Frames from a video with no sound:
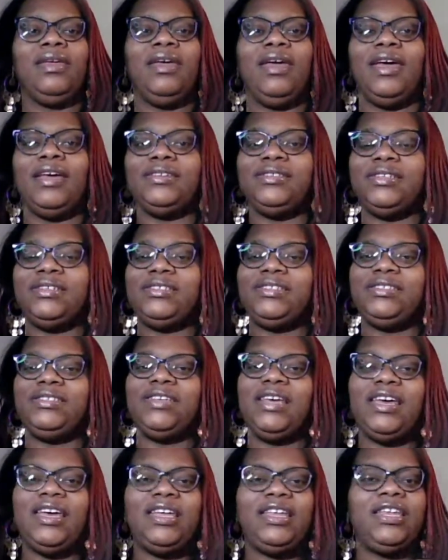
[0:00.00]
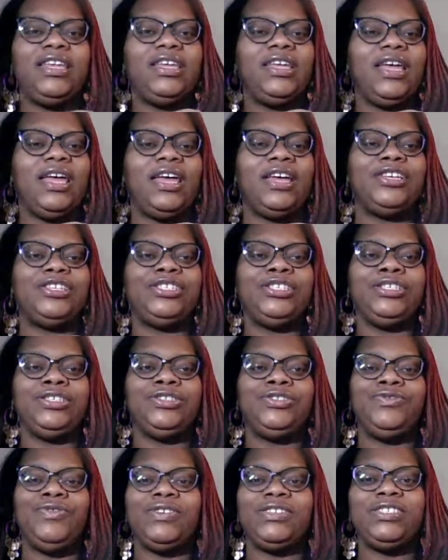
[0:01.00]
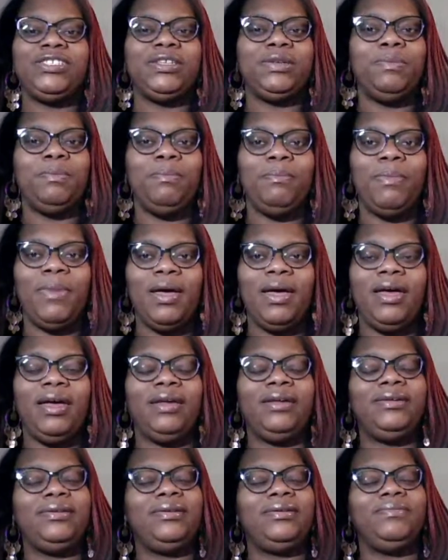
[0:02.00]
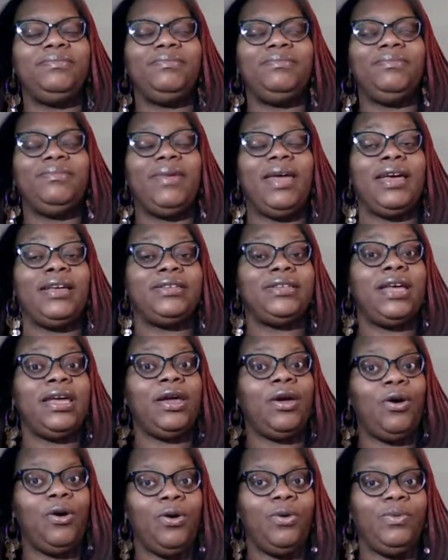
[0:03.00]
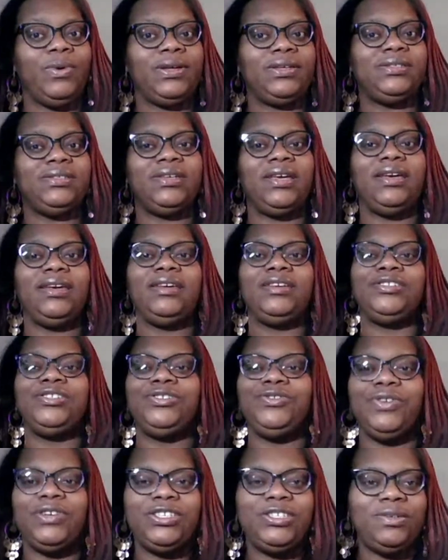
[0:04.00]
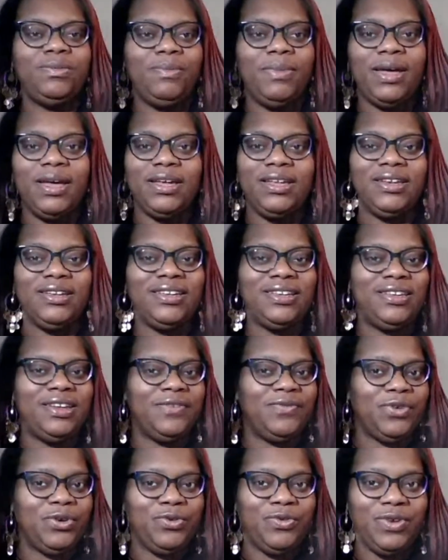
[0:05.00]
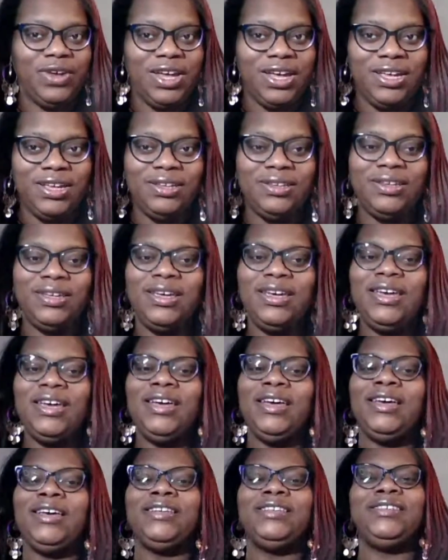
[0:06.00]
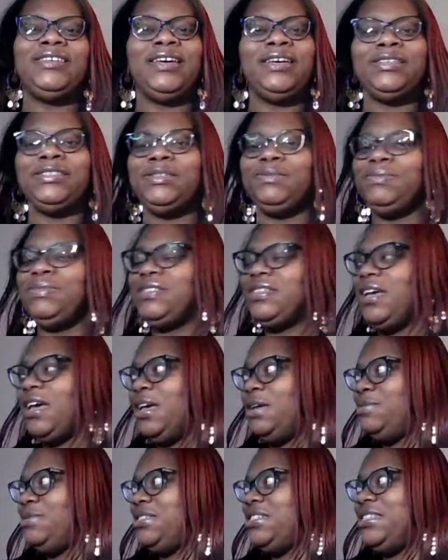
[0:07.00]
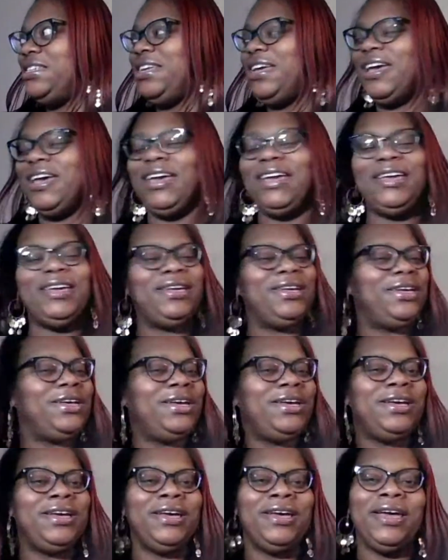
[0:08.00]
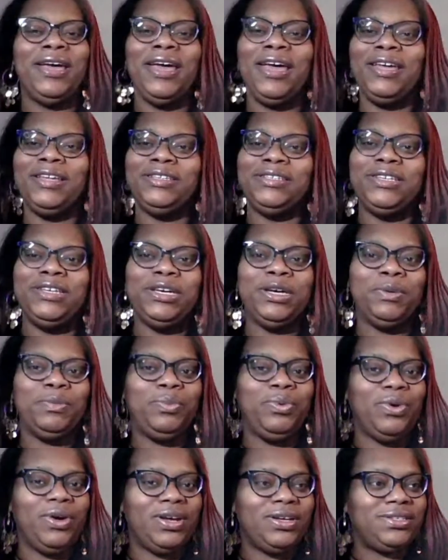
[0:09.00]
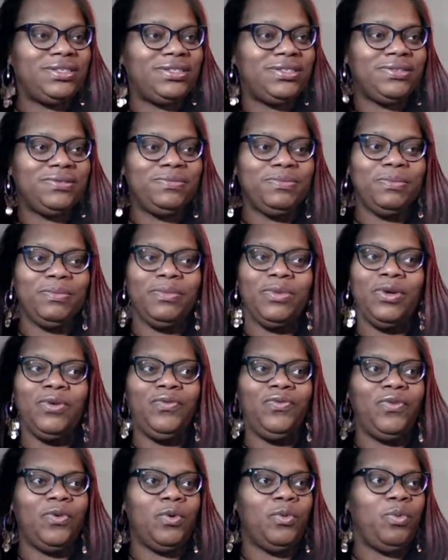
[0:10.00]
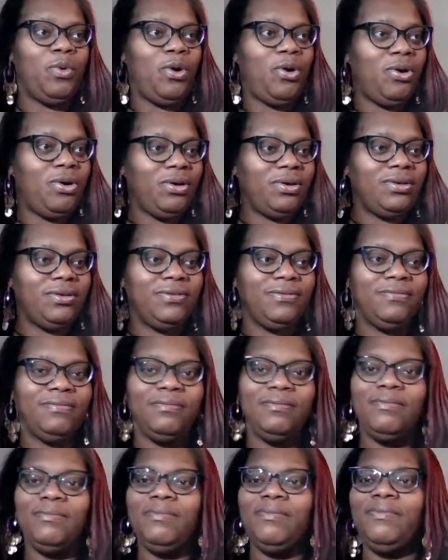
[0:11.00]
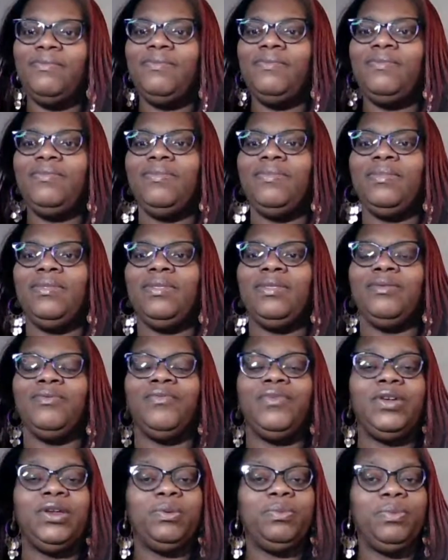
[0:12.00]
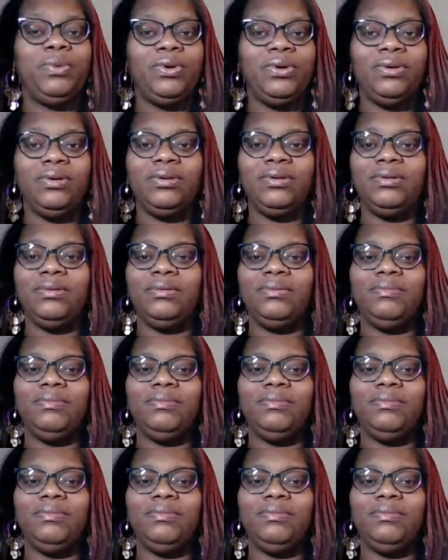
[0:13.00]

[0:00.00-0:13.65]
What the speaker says: As I said, a stressed mind, as I always say, a stressed mind can never create. Take some time today and decompress. Go for a walk, read a book,